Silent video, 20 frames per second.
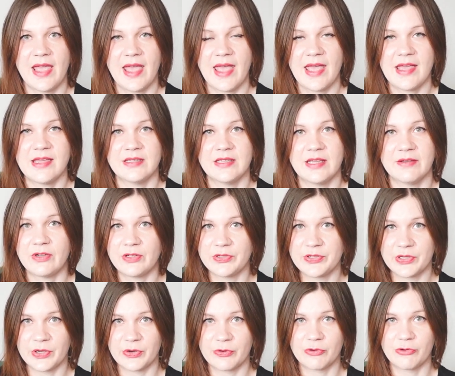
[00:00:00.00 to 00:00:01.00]
And I've
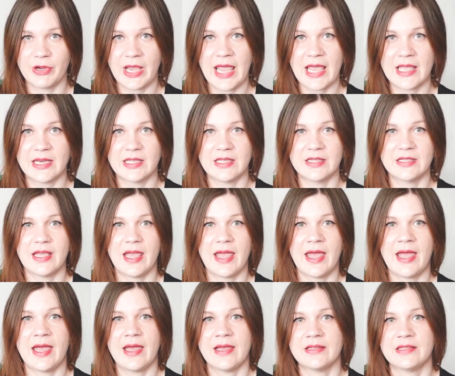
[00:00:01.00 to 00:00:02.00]
also created
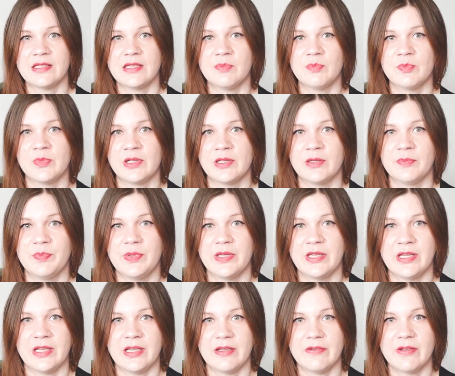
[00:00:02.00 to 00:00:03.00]
a simple
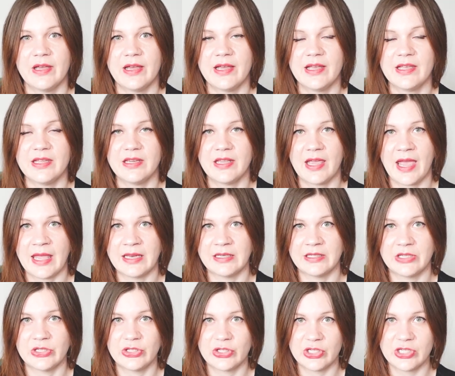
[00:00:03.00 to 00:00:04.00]
PDF guide
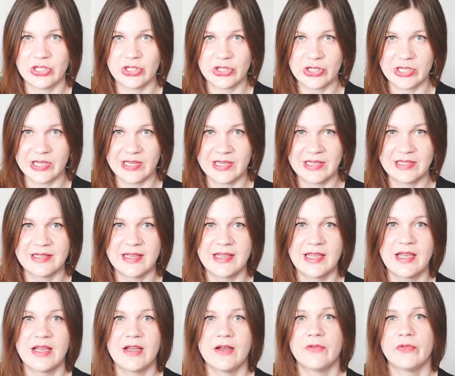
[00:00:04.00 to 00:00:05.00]
and a cheat sheet
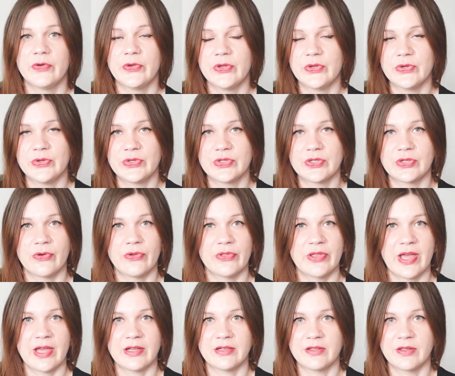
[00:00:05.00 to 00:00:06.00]
for you so
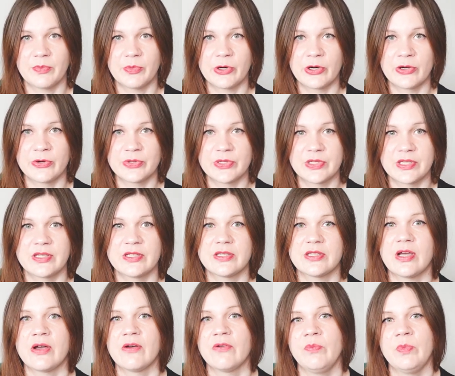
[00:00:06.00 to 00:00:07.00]
that the process
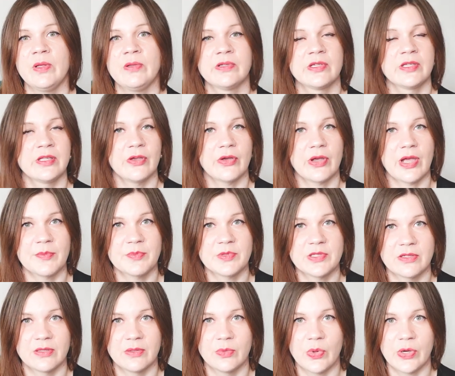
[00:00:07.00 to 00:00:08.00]
of building your
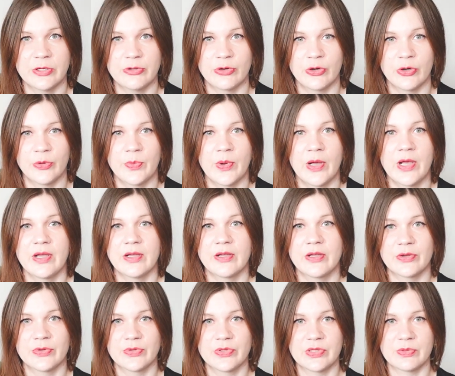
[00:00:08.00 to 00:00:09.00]
capsule wardrobe
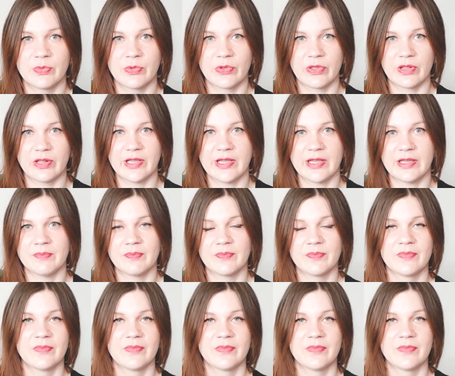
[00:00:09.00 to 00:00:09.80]
goes smoothly.